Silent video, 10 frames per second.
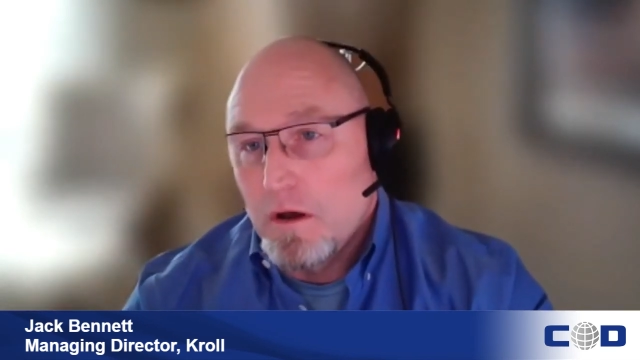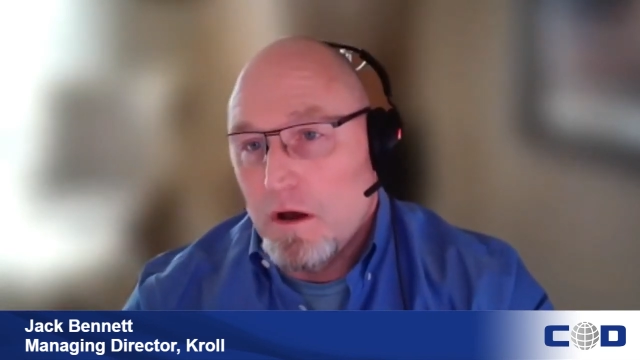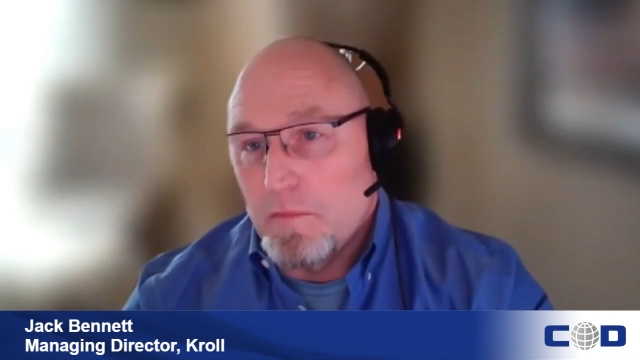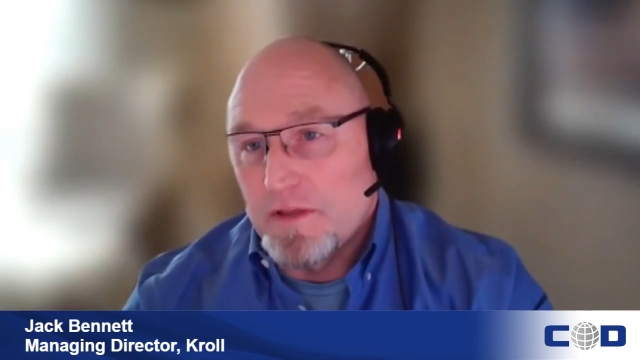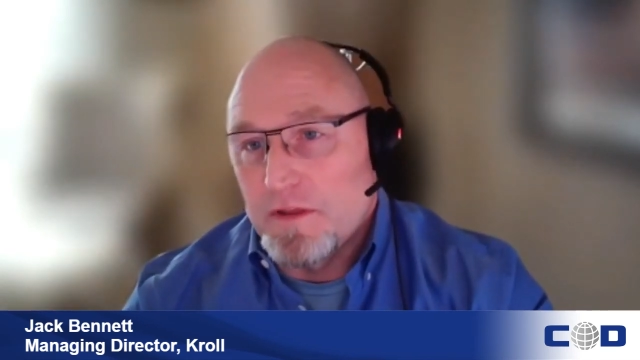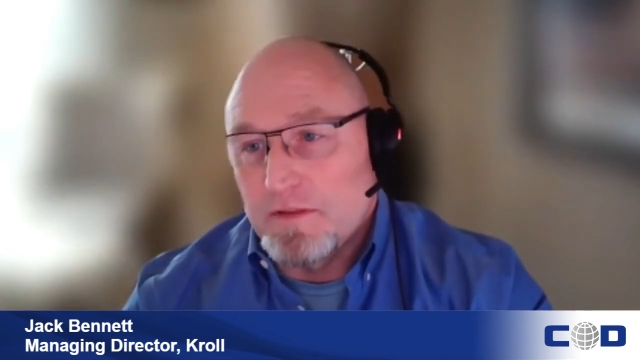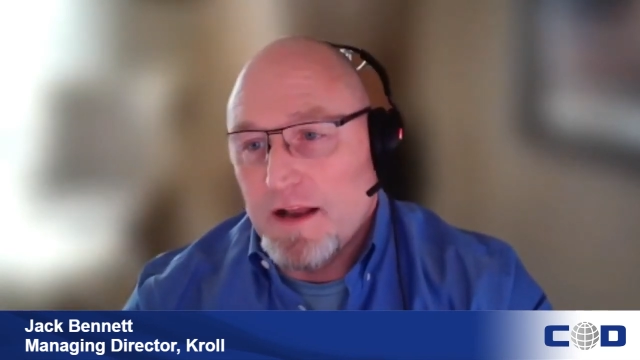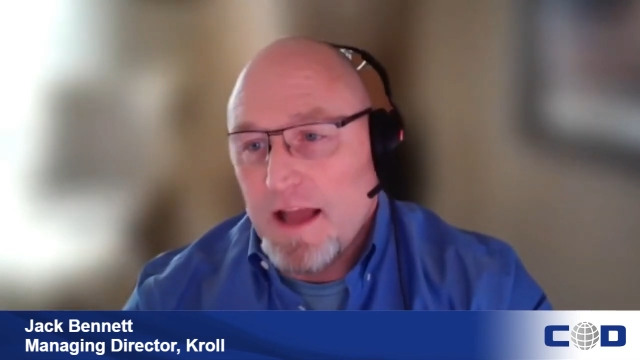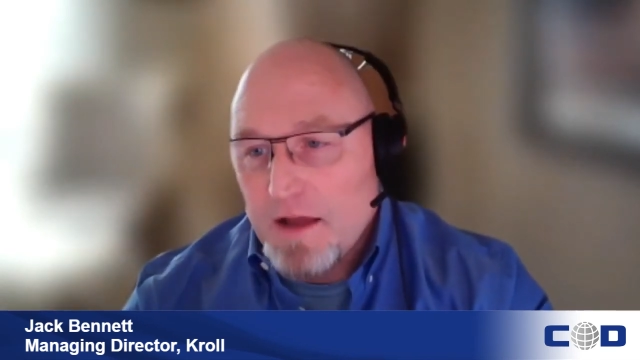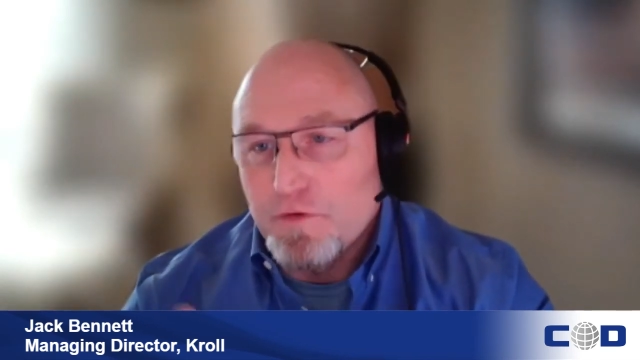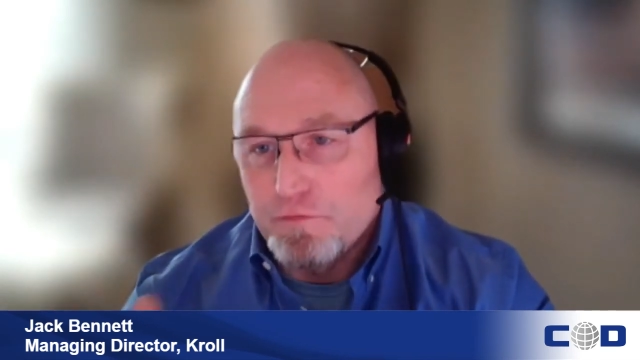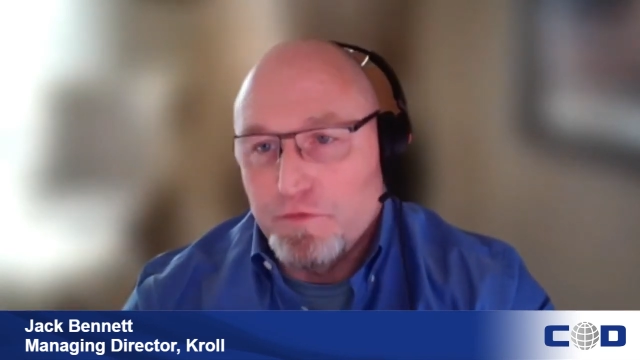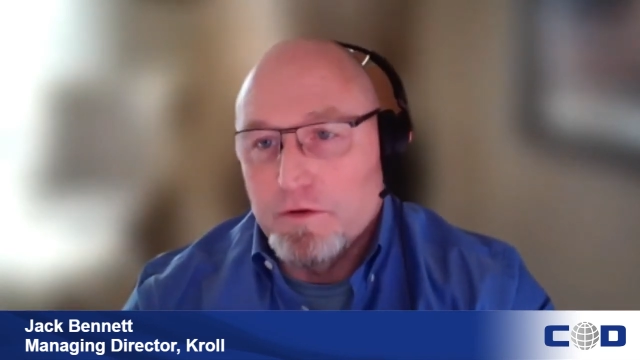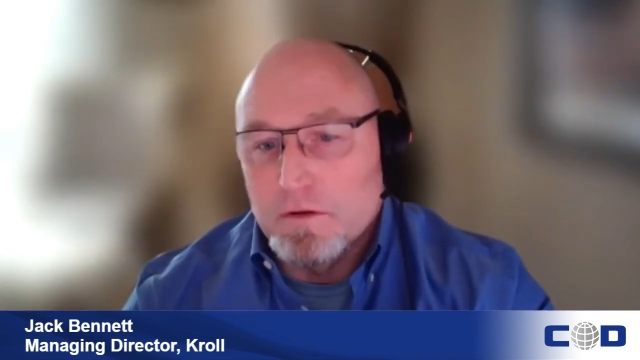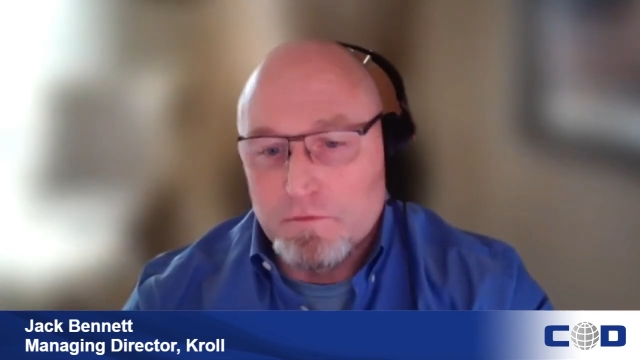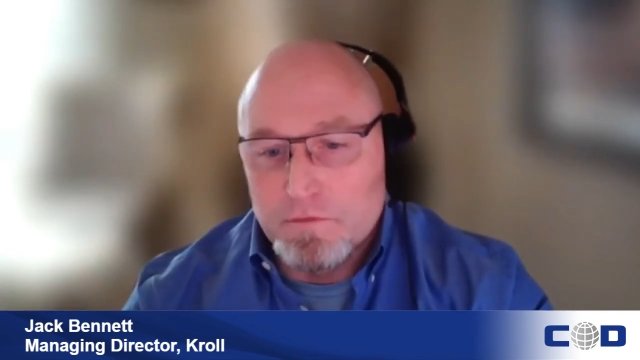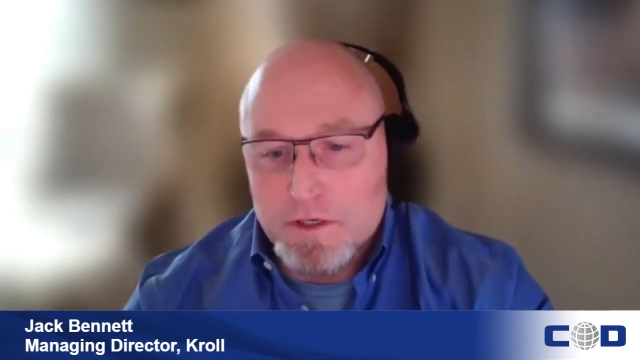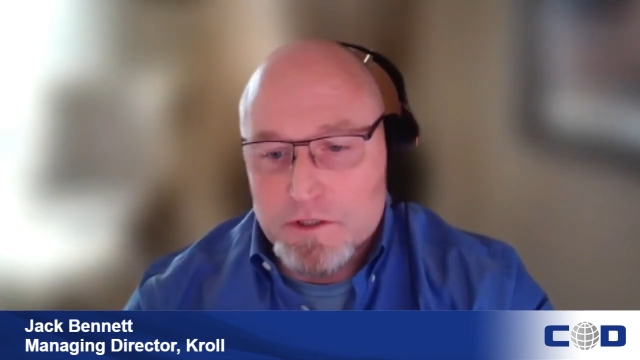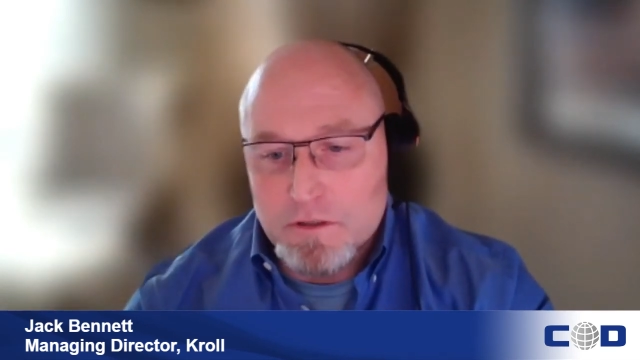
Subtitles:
I think that every field division,